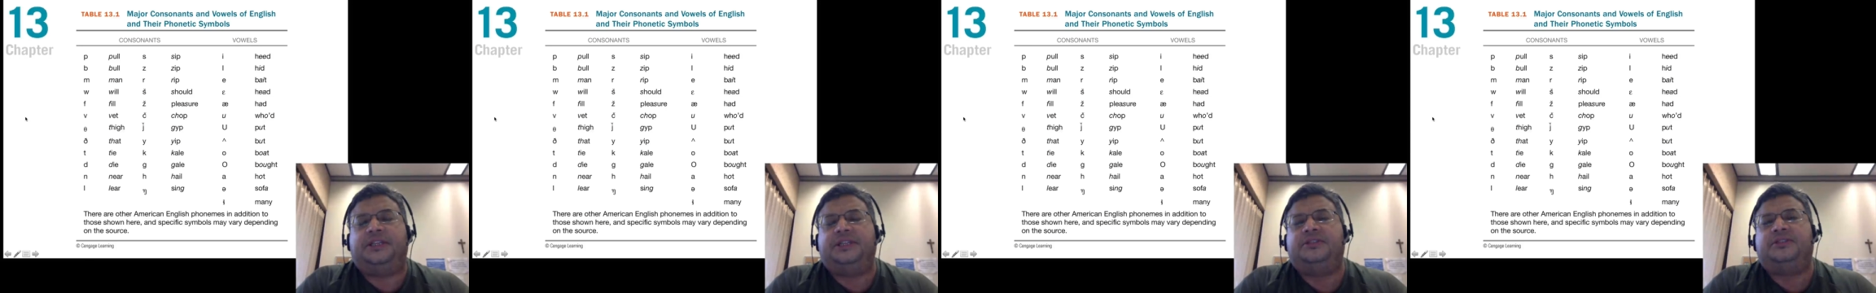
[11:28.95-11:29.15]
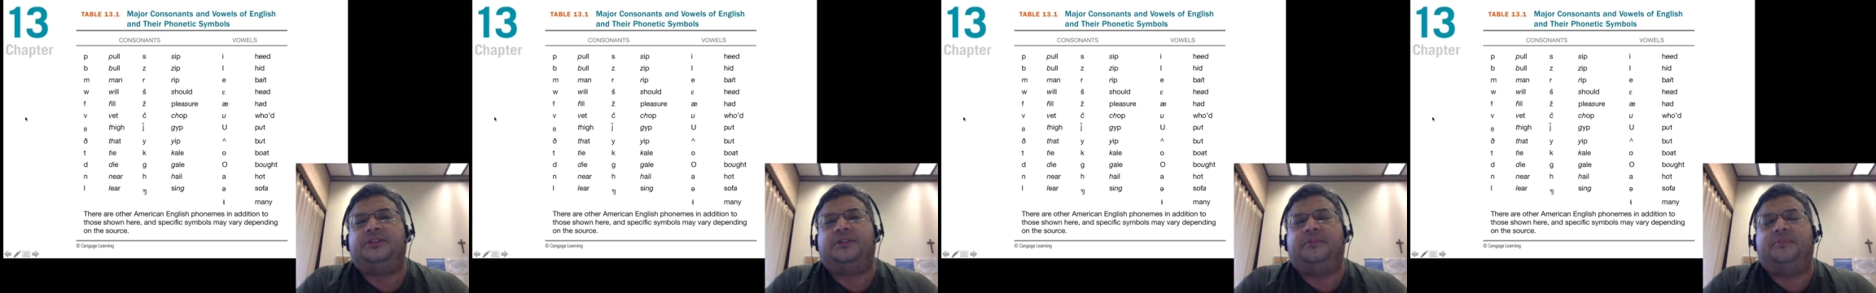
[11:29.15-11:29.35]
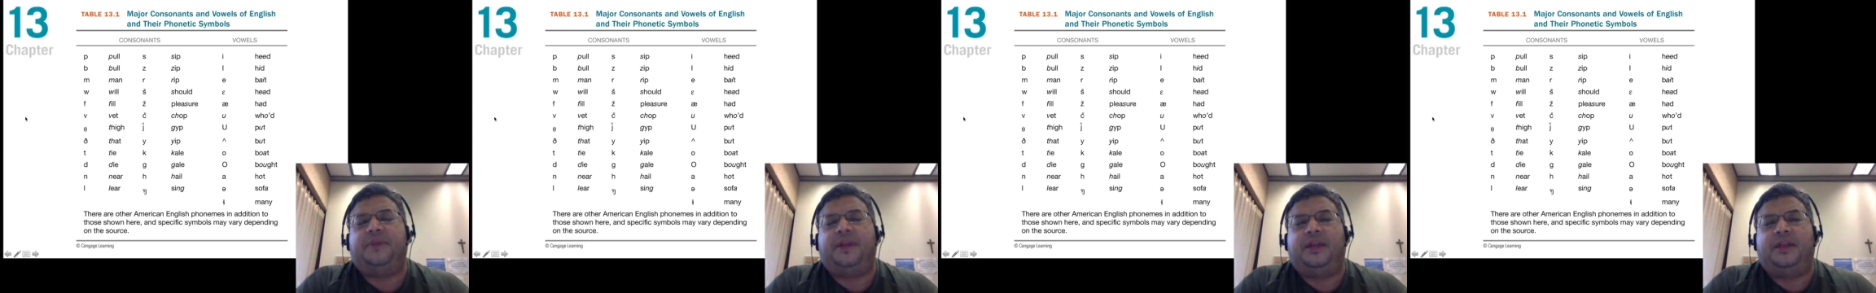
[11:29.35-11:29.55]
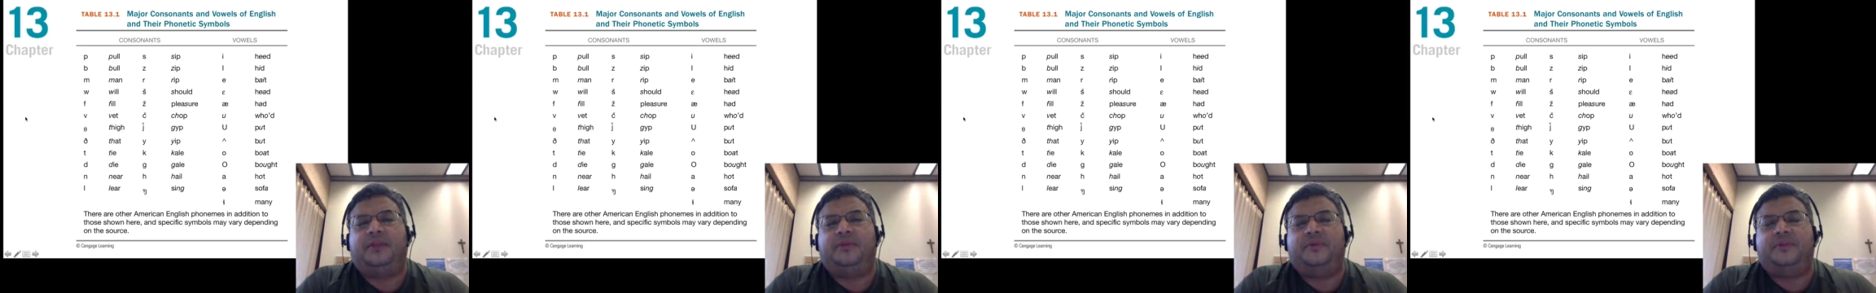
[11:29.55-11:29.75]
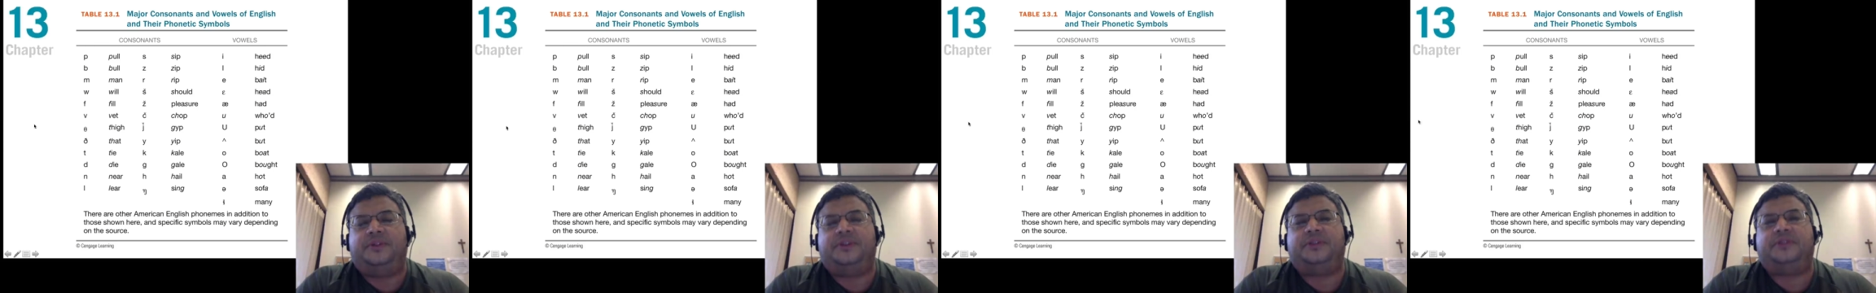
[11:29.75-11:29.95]
These are the
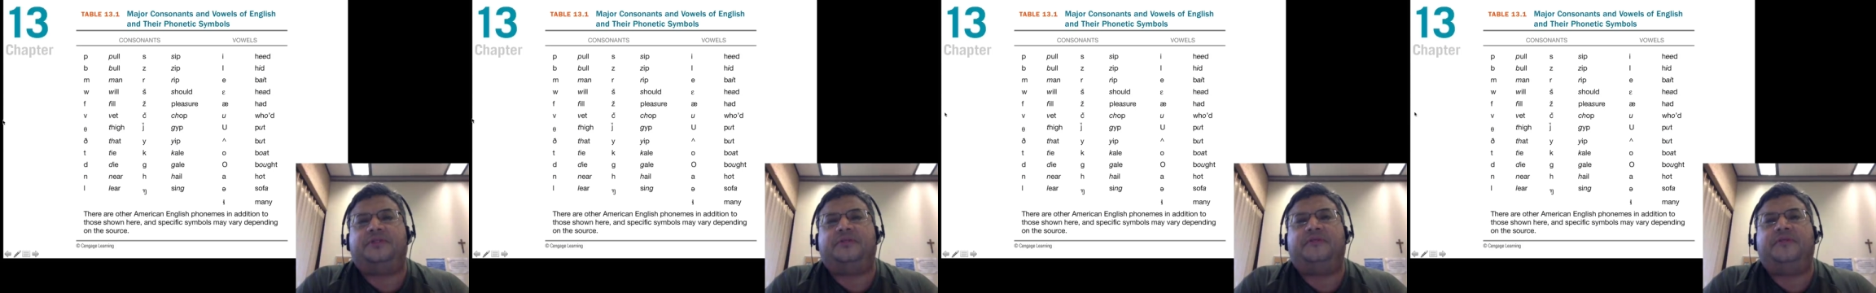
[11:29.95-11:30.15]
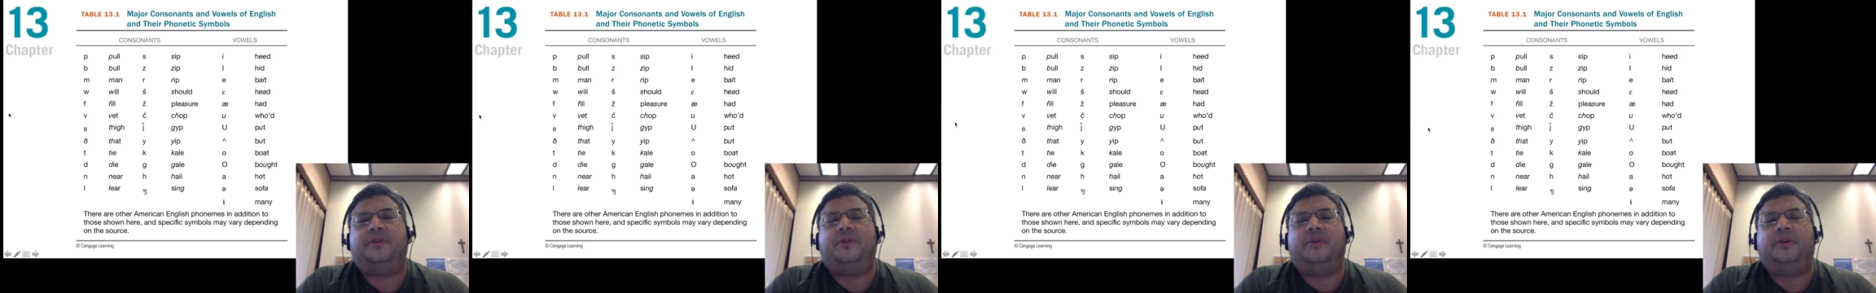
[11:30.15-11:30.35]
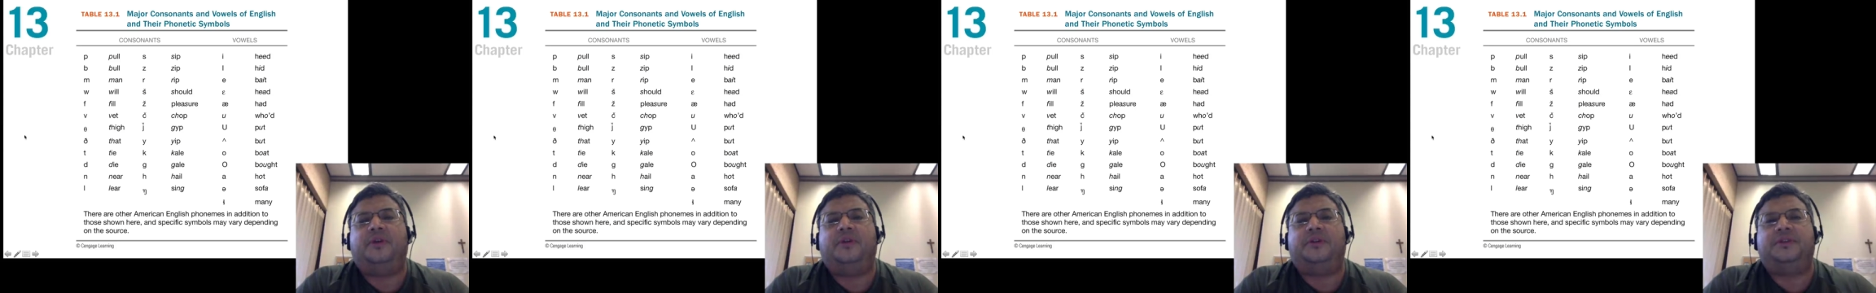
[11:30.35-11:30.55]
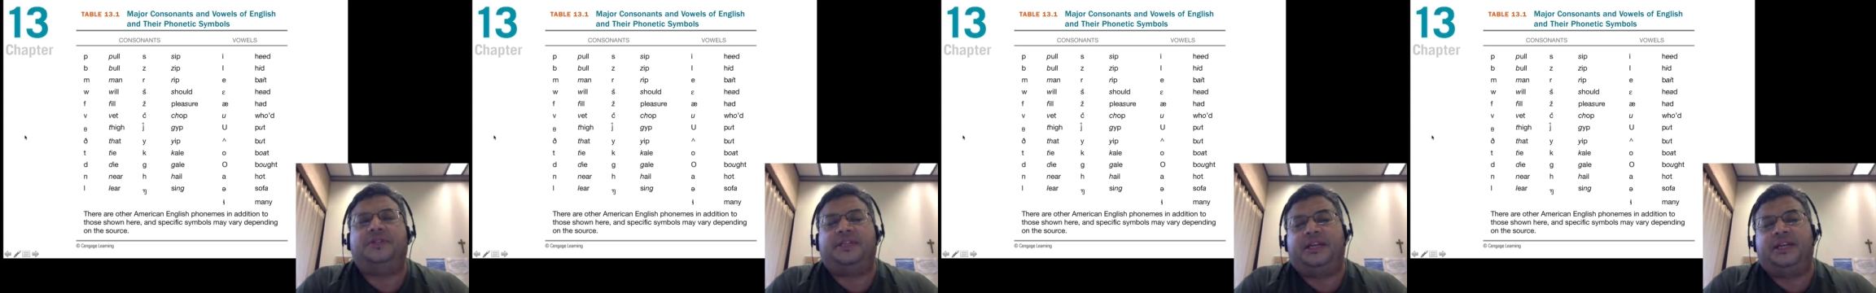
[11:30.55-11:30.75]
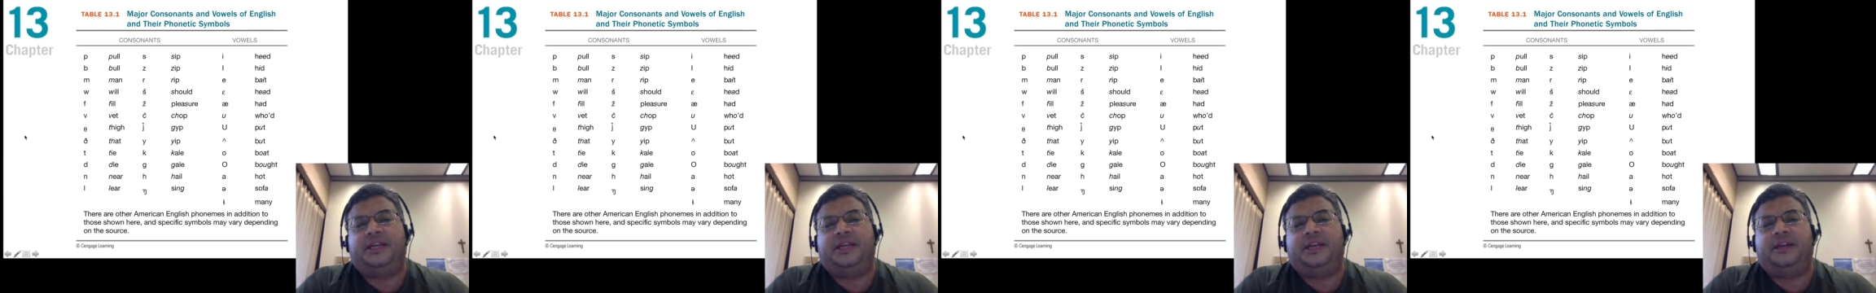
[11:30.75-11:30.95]
main ones. There's a few others
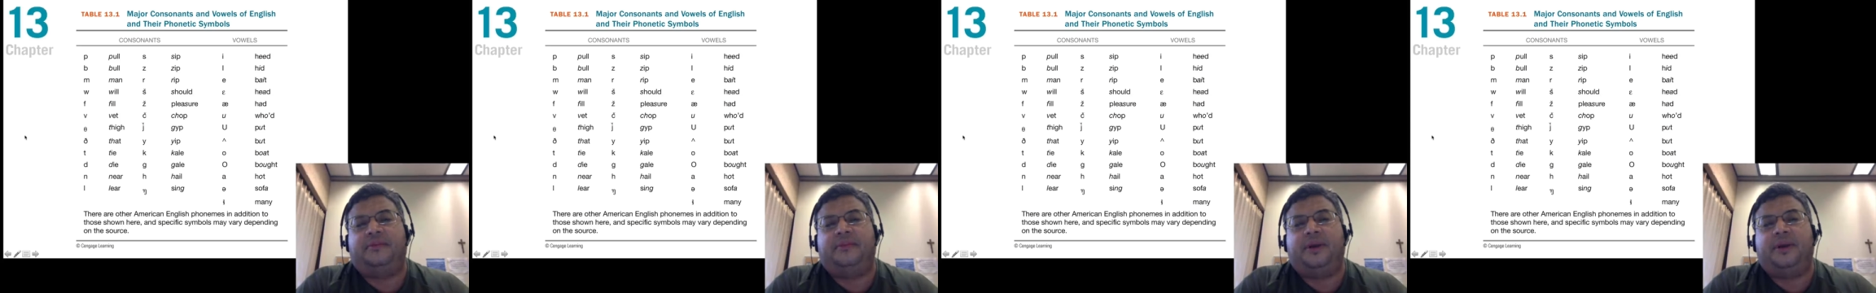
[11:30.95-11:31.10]
in